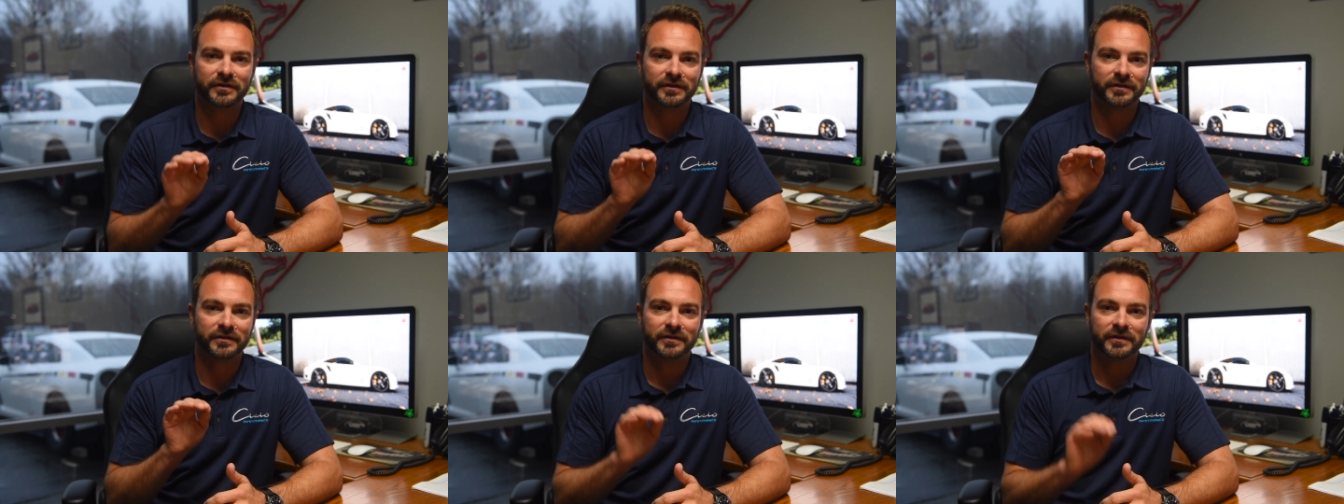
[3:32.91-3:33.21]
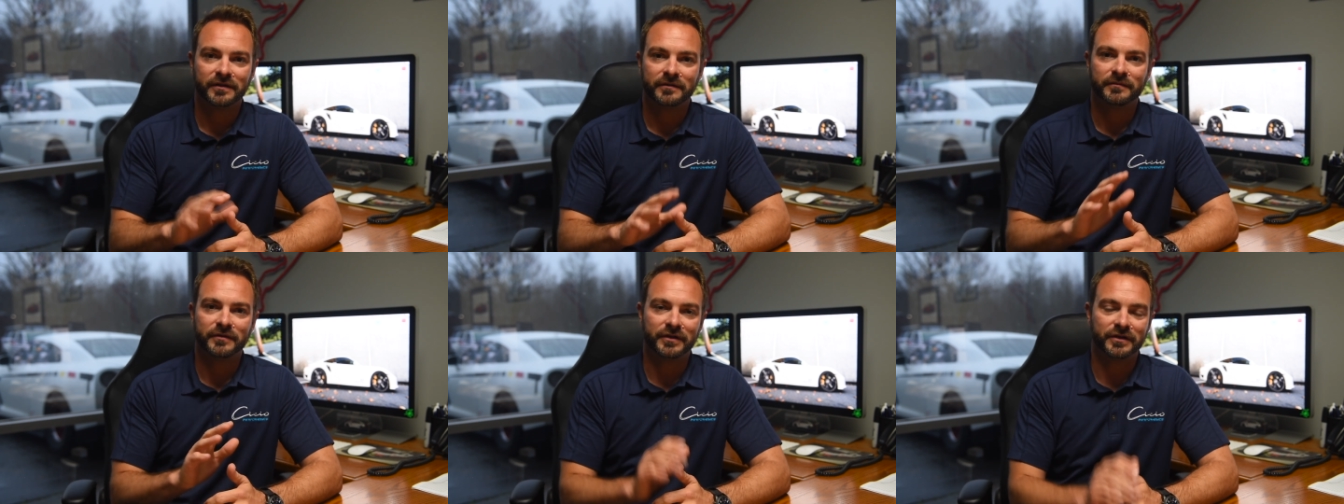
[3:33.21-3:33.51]
and
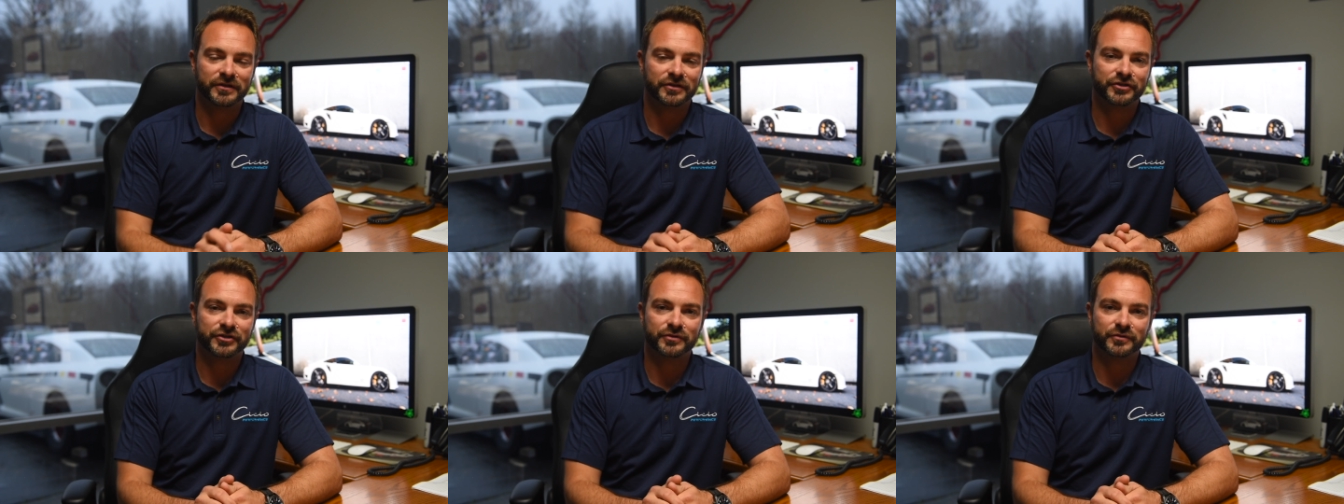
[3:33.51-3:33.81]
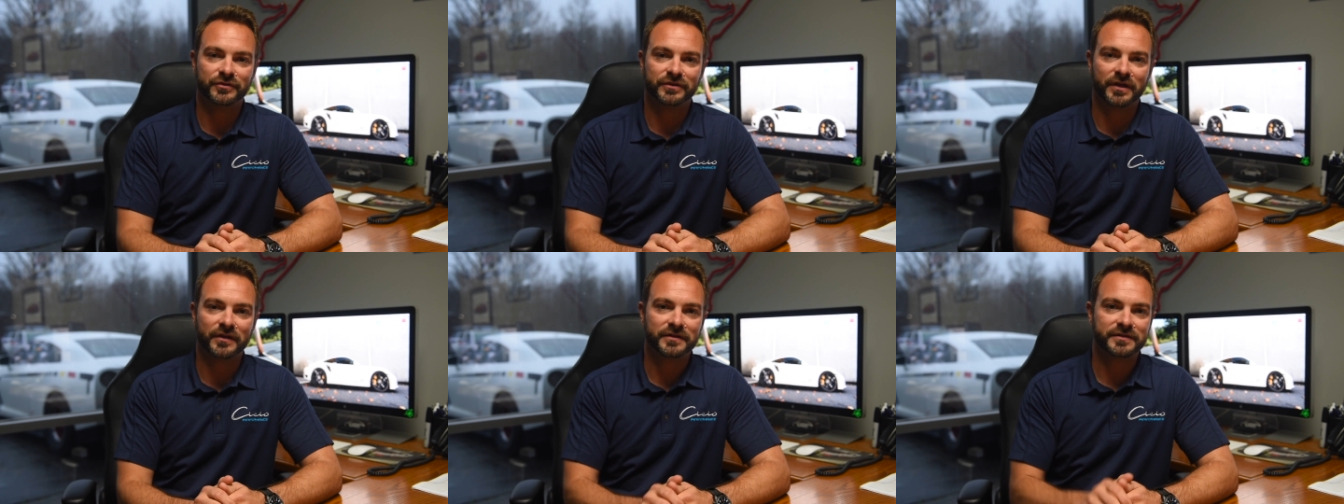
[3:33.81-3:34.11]
because she
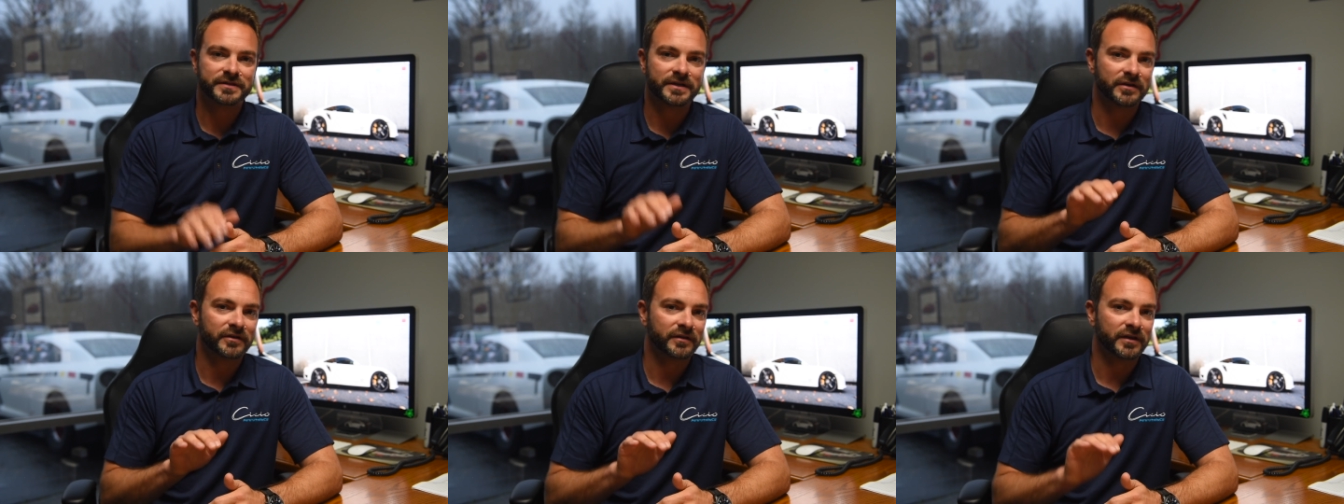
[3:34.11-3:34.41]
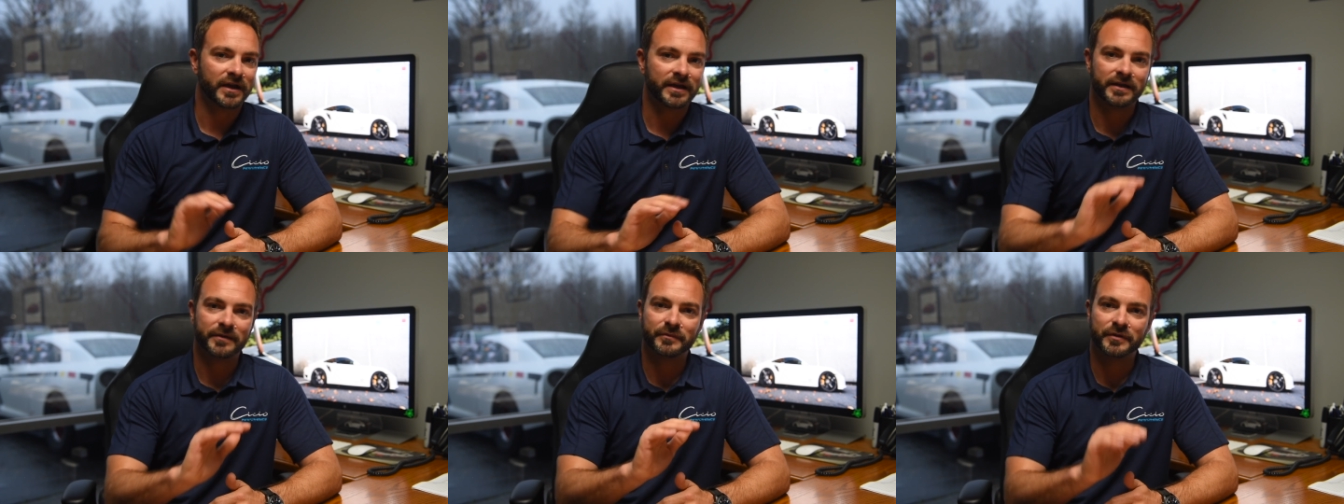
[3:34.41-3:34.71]
was on the center
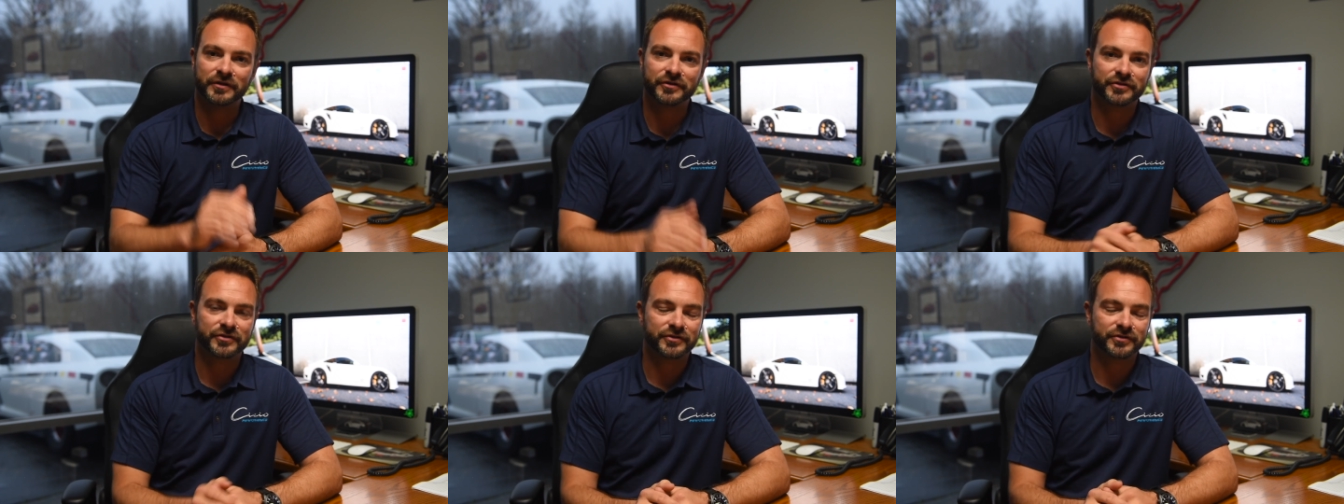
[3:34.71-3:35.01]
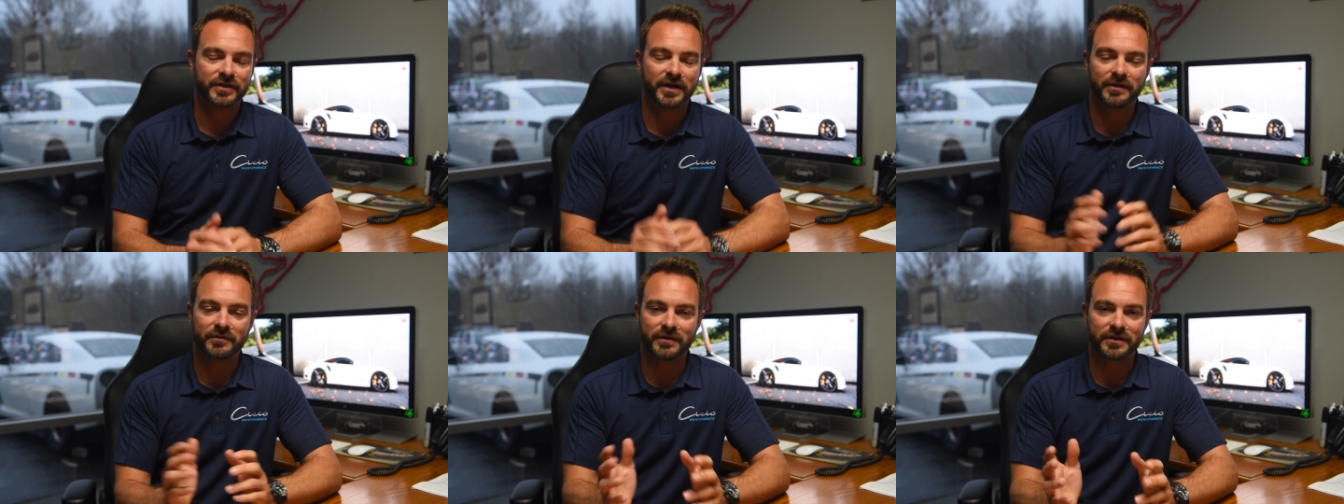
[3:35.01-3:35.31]
line, it pitched her
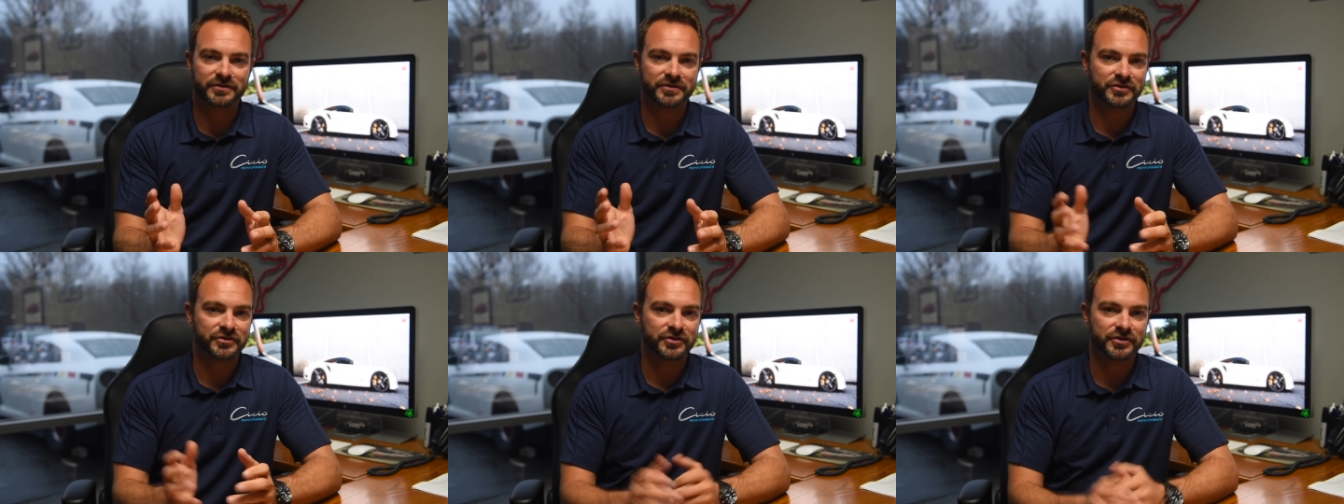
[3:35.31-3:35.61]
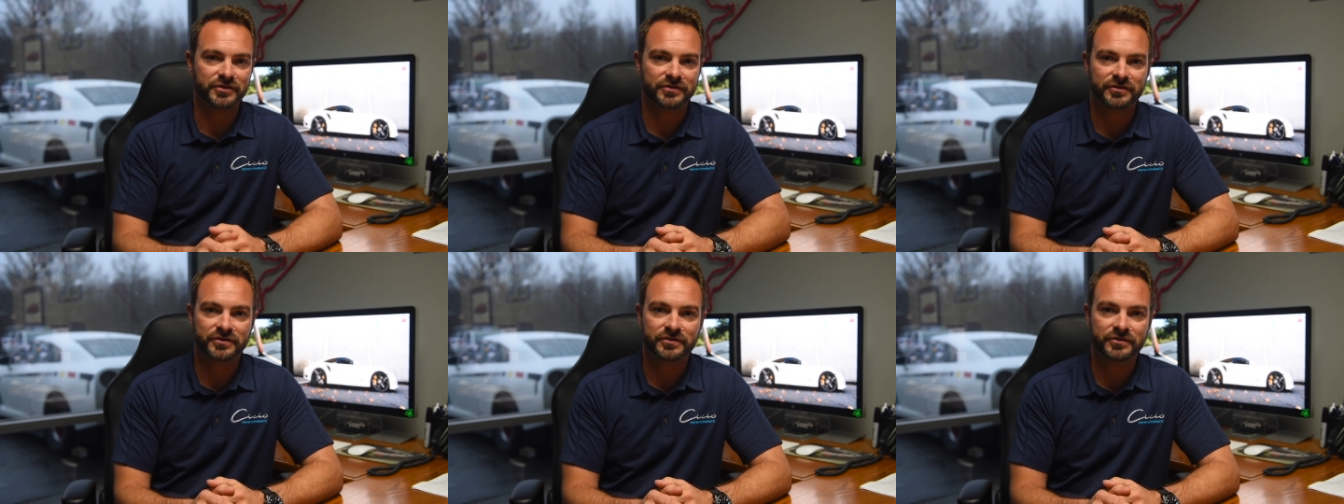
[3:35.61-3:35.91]
sideways and
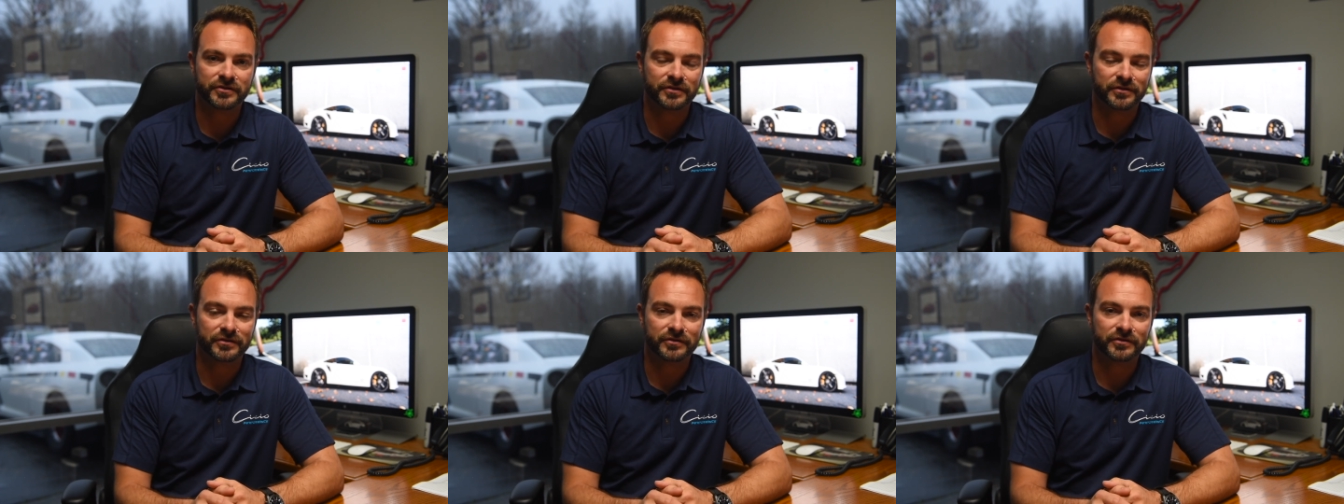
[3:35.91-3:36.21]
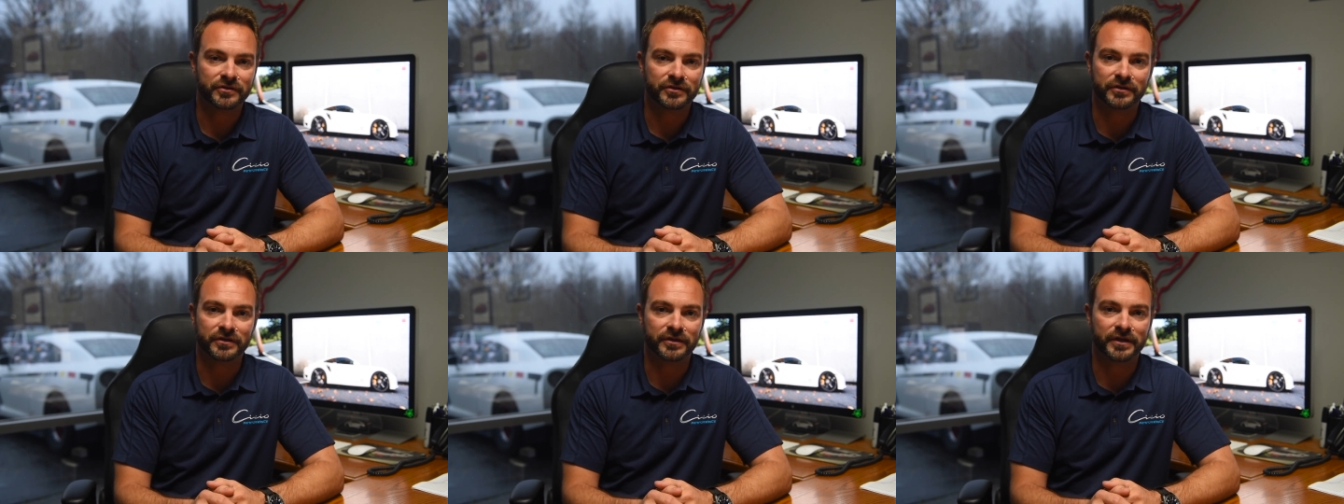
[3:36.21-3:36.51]
she just
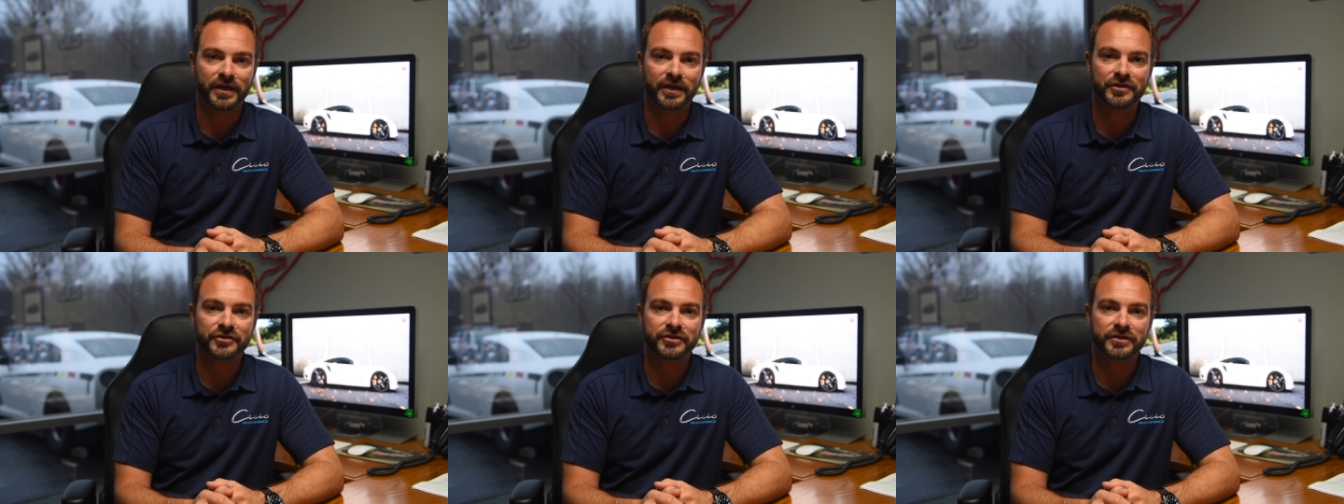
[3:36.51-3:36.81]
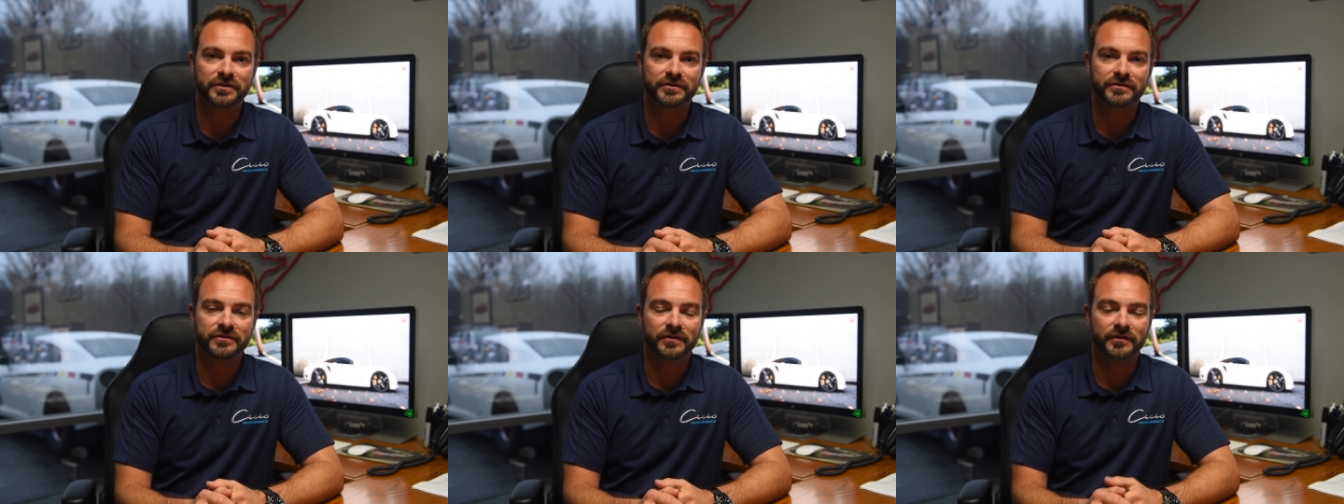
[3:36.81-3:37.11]
couldn't catch
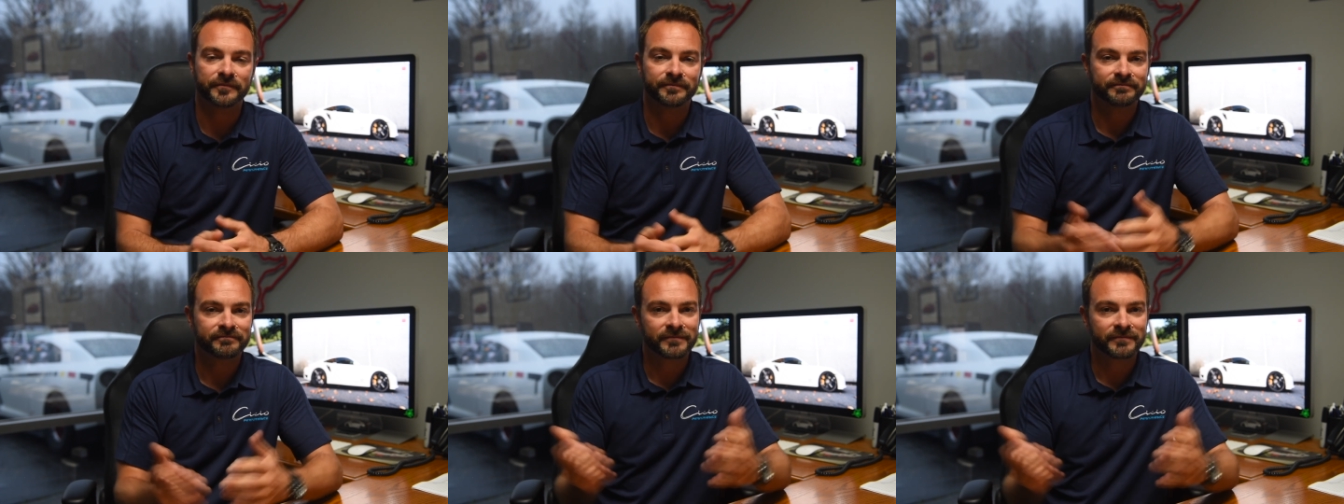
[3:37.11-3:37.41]
it. So